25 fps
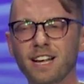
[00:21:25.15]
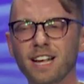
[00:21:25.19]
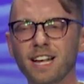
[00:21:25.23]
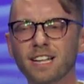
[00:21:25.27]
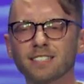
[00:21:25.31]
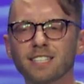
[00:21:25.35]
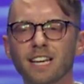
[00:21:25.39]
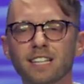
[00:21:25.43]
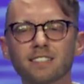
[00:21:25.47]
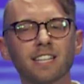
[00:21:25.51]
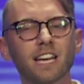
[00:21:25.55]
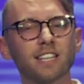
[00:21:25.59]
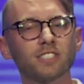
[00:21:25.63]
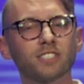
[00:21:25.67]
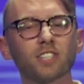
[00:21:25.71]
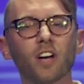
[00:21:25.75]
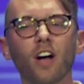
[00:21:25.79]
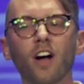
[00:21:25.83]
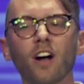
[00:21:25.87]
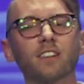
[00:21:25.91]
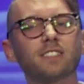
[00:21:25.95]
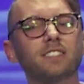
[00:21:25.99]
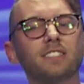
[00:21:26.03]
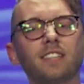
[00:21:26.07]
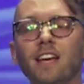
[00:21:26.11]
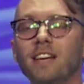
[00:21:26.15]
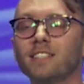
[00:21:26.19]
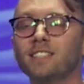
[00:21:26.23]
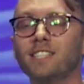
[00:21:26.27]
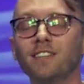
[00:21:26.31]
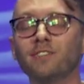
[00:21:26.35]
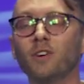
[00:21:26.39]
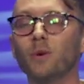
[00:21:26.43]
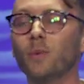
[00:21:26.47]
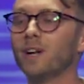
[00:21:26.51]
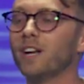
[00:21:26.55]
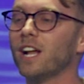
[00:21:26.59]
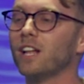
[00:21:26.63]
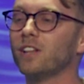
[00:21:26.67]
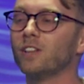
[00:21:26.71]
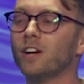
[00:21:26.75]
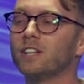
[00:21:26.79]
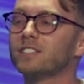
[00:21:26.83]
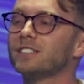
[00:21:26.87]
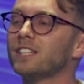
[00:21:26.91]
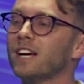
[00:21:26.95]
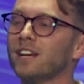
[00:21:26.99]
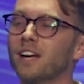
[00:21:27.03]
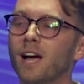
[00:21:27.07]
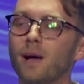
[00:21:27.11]
It's like that song says, even when it
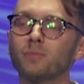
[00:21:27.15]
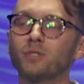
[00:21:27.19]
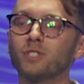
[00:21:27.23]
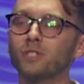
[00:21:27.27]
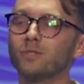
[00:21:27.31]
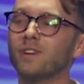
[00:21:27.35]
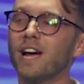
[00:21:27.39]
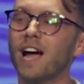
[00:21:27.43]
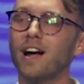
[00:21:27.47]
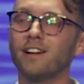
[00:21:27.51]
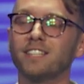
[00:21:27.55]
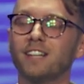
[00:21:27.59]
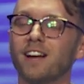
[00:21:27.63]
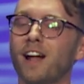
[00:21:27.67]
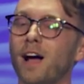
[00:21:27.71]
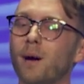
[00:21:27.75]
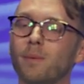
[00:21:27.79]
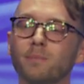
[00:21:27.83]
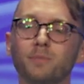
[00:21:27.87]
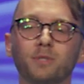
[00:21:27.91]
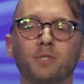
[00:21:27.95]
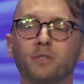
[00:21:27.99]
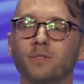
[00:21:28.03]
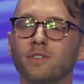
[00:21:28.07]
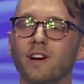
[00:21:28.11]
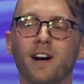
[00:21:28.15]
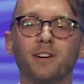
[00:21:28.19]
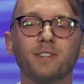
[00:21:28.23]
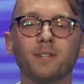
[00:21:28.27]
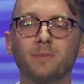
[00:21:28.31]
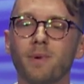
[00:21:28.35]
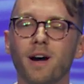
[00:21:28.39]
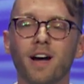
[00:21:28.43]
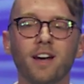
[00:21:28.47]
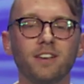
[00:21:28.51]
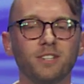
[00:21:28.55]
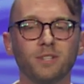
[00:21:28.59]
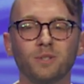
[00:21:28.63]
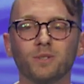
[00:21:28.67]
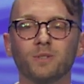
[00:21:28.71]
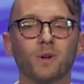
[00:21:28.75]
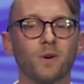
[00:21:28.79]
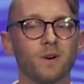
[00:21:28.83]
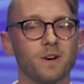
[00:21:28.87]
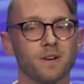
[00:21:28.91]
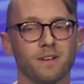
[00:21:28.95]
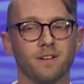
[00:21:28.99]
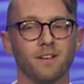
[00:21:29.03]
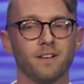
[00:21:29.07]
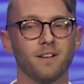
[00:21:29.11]
looks like I'm surrounded, I'm surrounded by you,
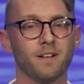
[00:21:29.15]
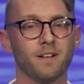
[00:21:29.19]
Lord.